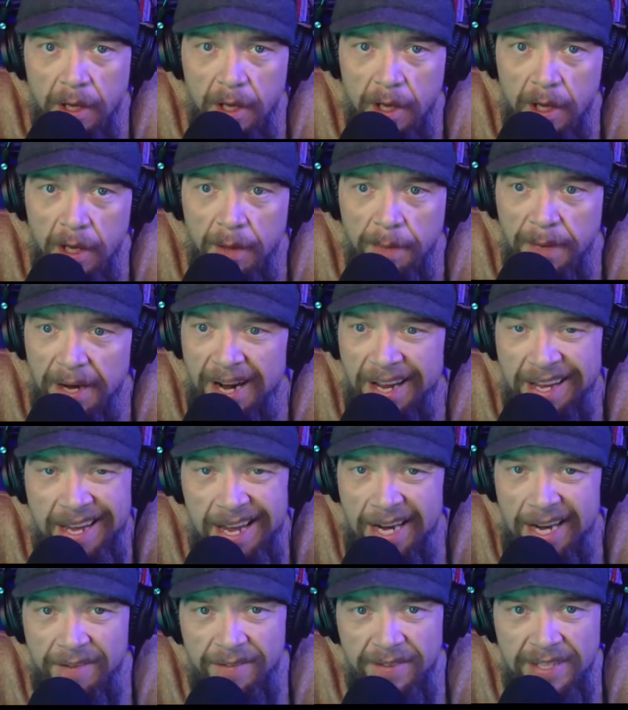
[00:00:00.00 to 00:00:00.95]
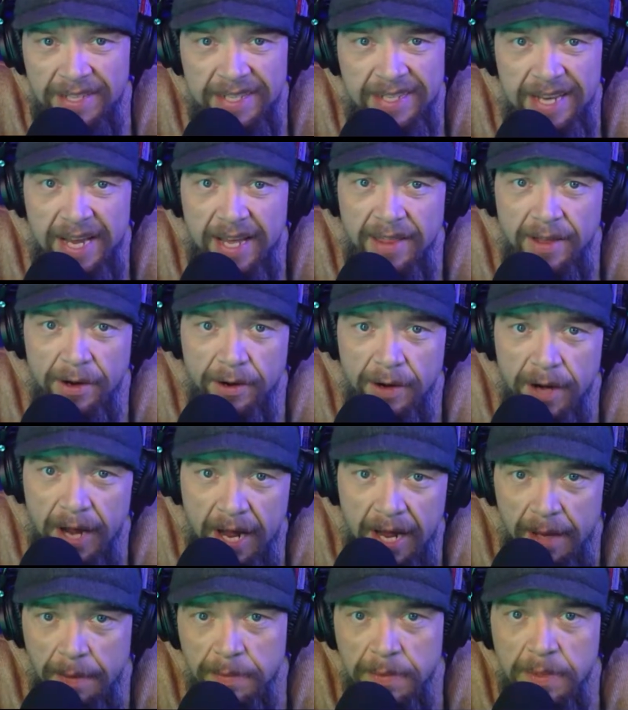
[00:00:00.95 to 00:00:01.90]
and I can't even say their
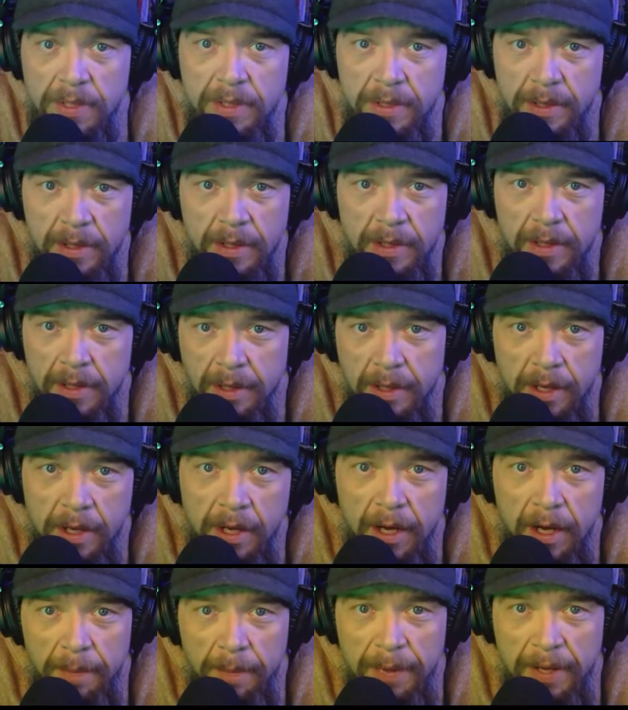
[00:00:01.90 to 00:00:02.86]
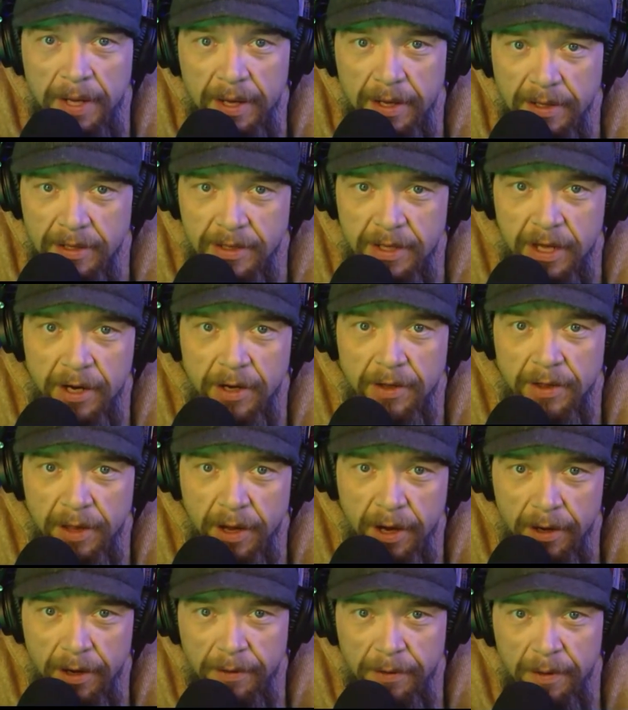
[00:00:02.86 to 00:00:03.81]
names, because their
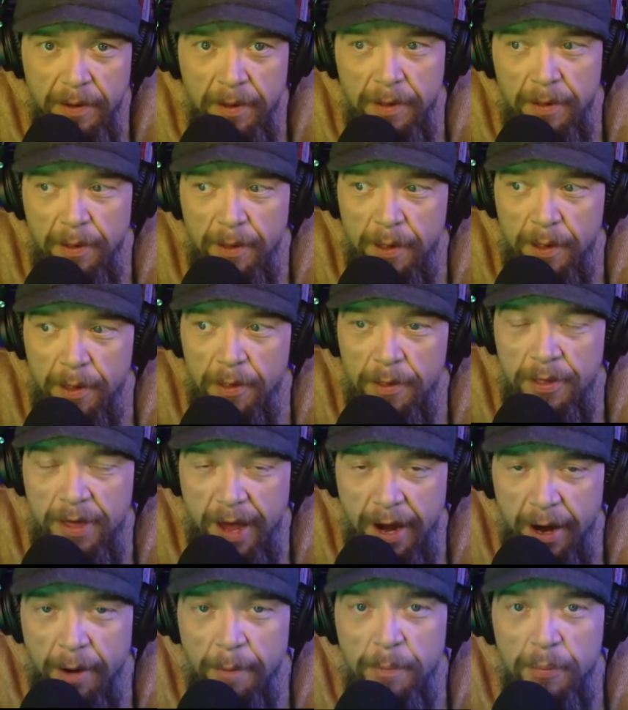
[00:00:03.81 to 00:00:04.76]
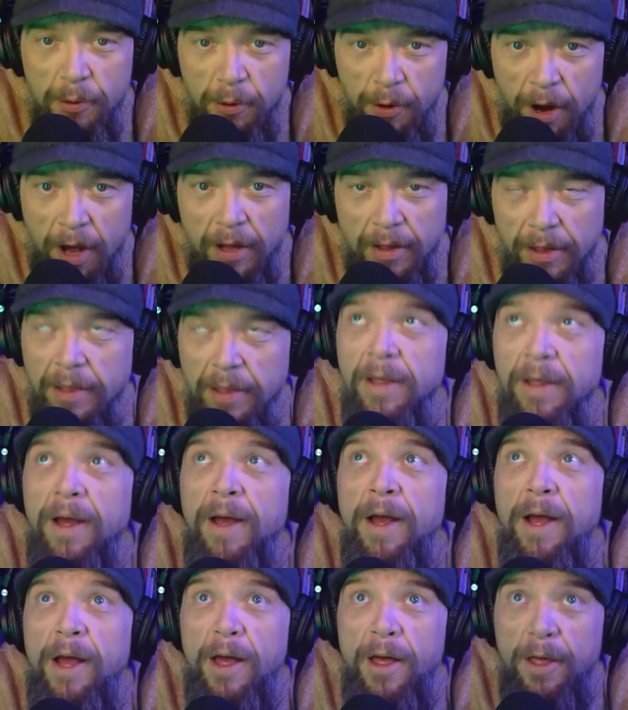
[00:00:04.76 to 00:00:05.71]
pro
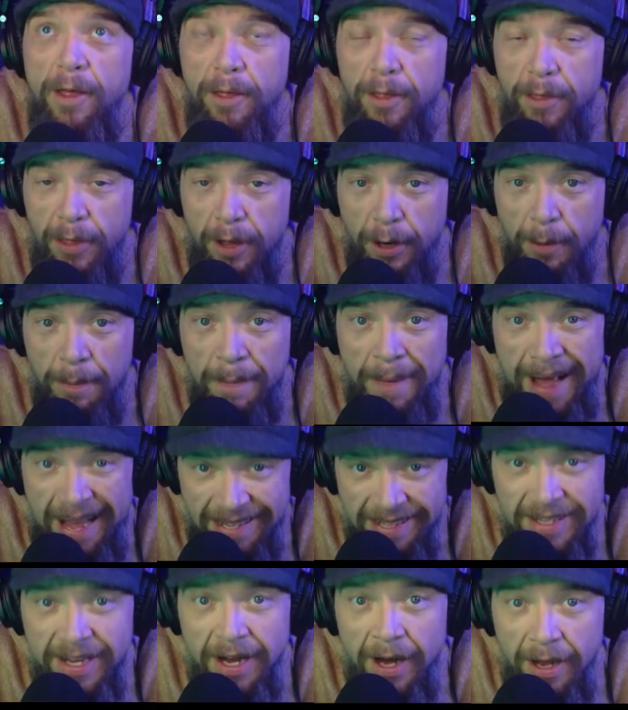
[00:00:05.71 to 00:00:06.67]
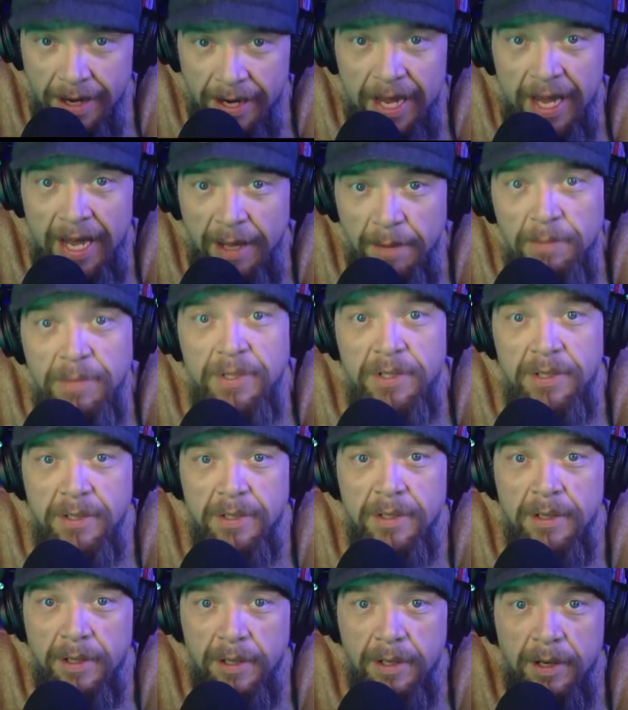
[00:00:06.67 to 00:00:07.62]
their mascot
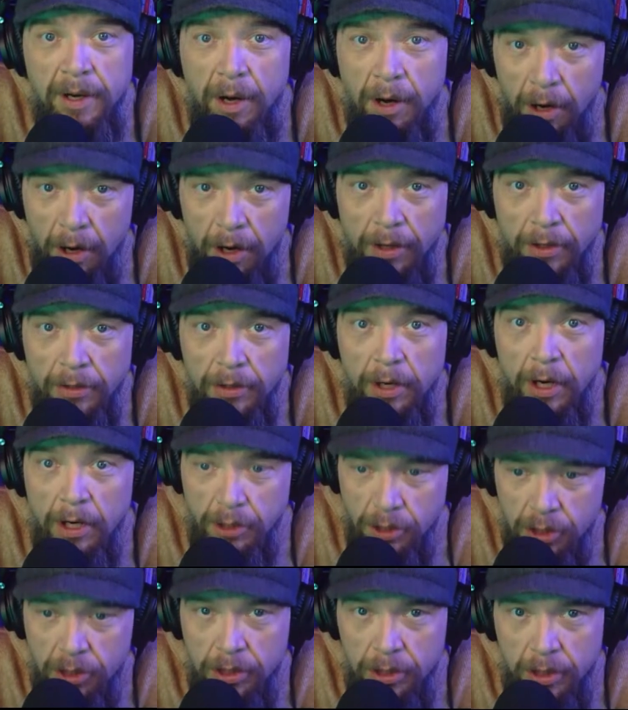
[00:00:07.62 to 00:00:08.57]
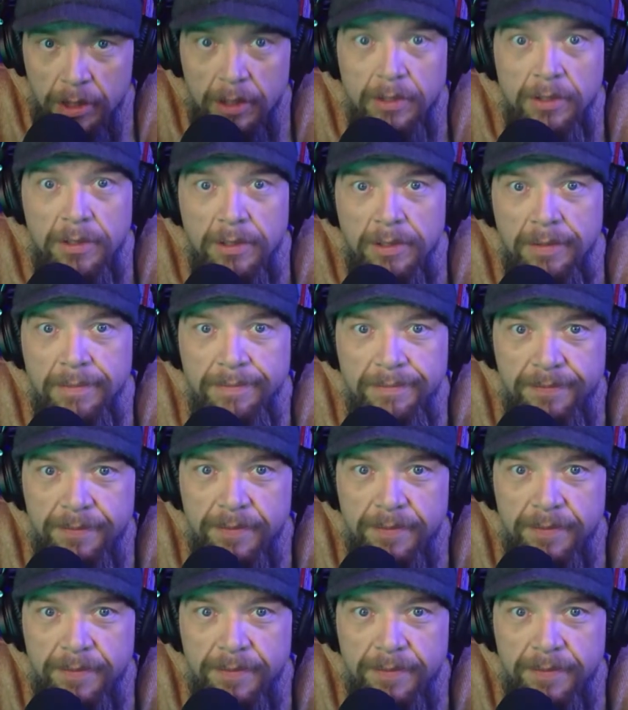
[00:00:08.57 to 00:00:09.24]
names are slurs.